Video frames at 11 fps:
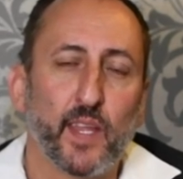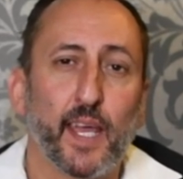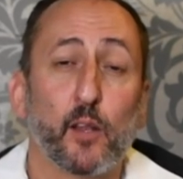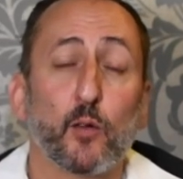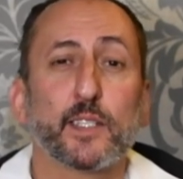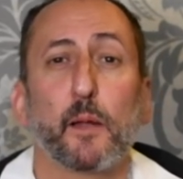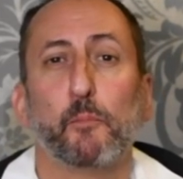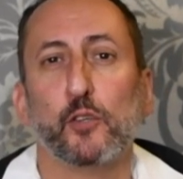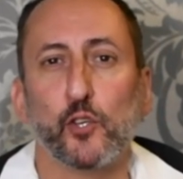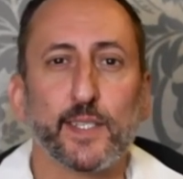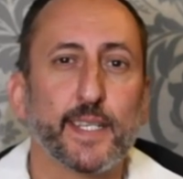It also
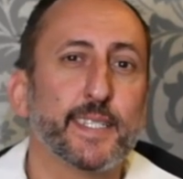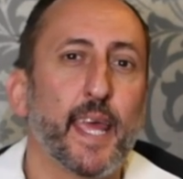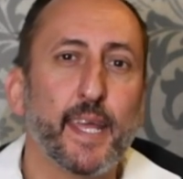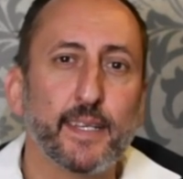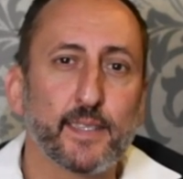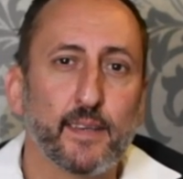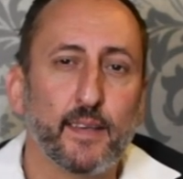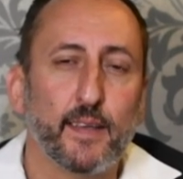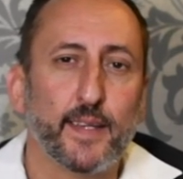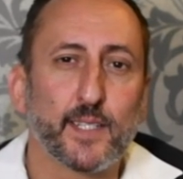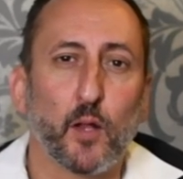produces heat.
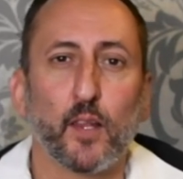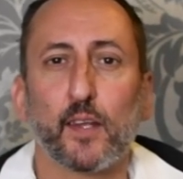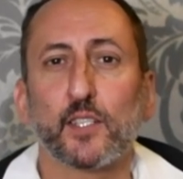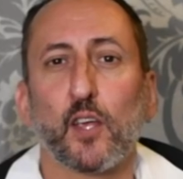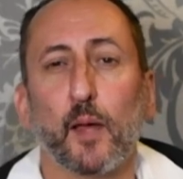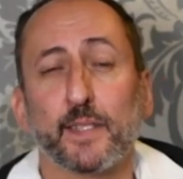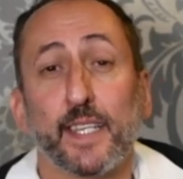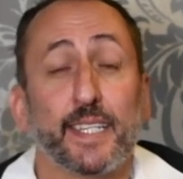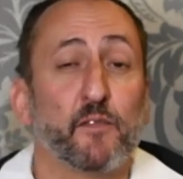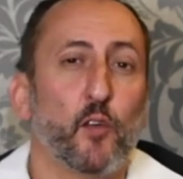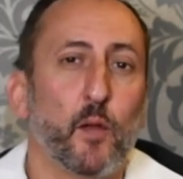So a lot of times
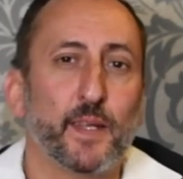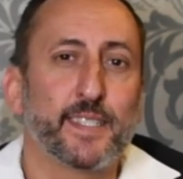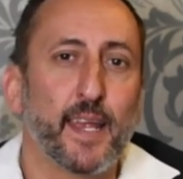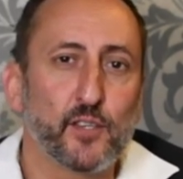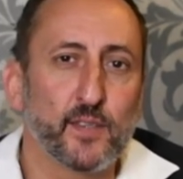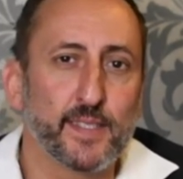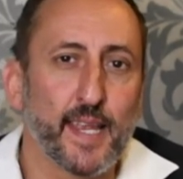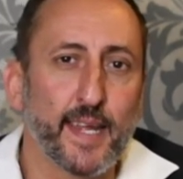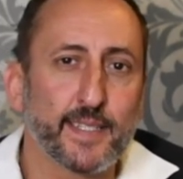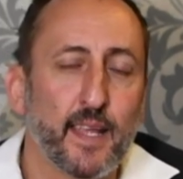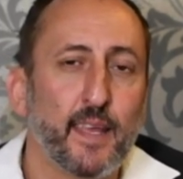these fermentation
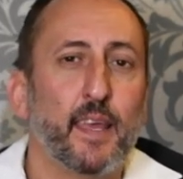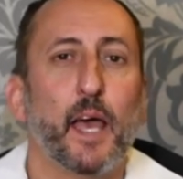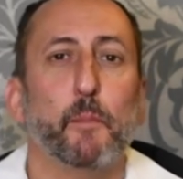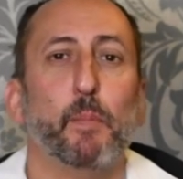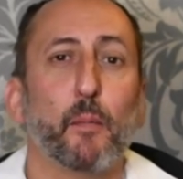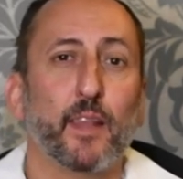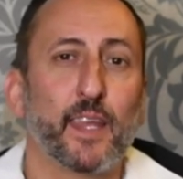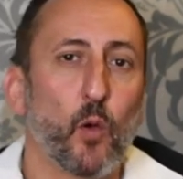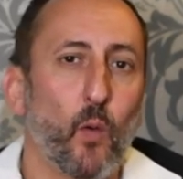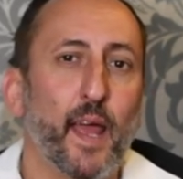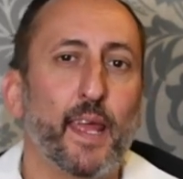tanks are bubbling
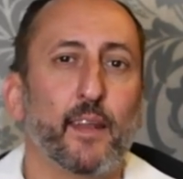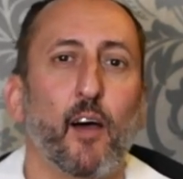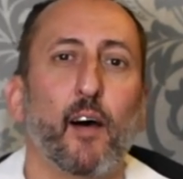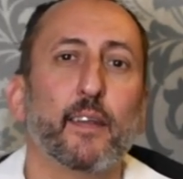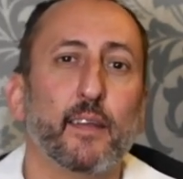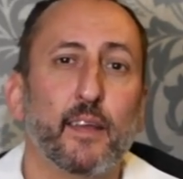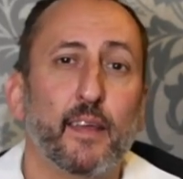away and hot,